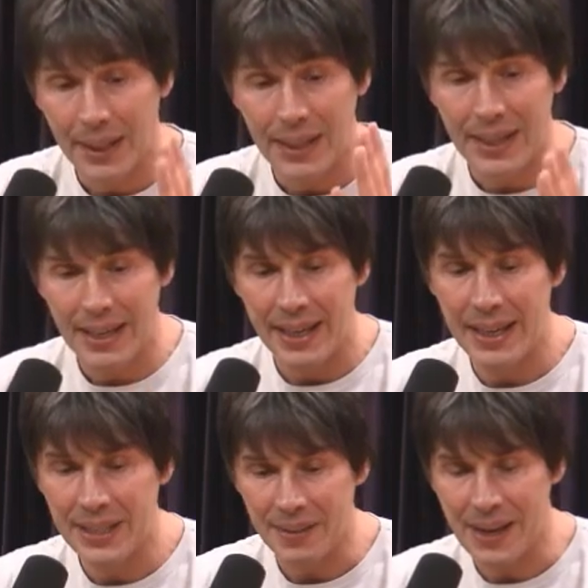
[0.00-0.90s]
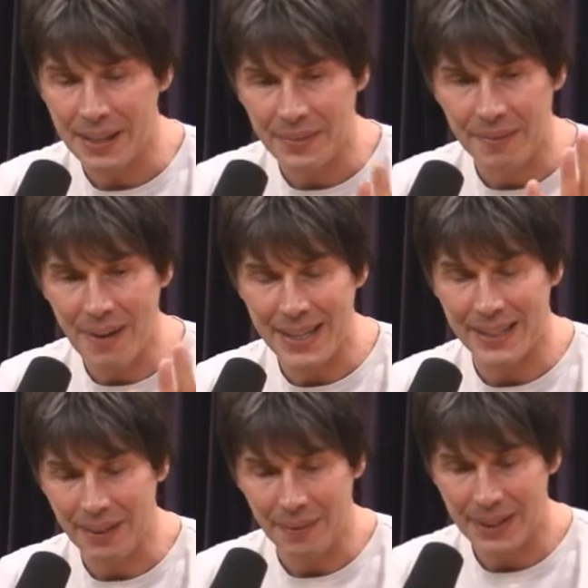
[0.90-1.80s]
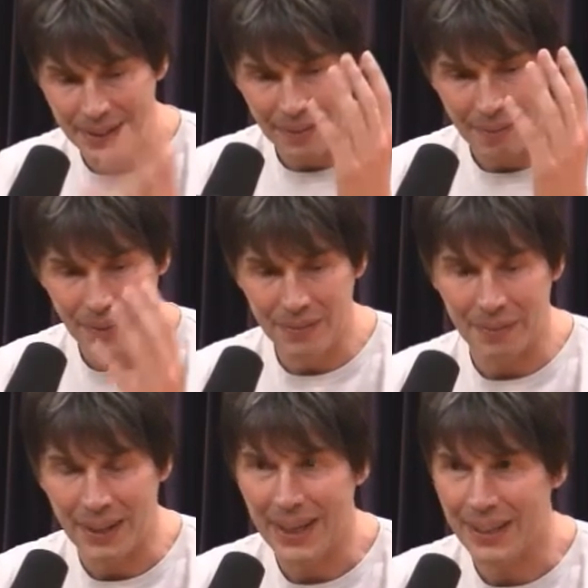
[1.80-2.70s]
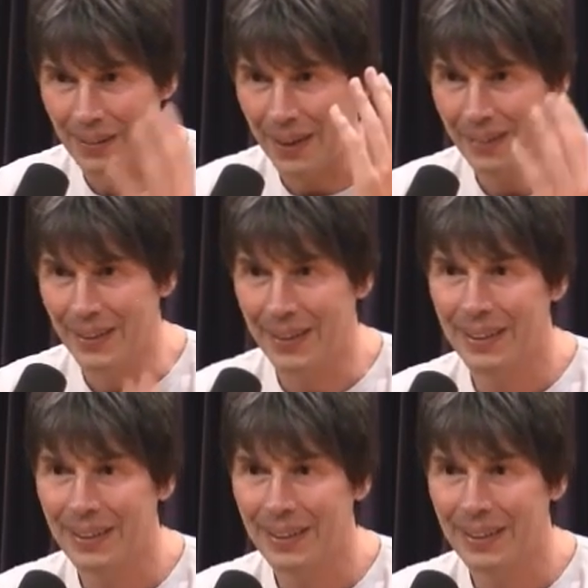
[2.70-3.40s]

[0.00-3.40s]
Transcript: it interacts with matter because I'm moving my hand around.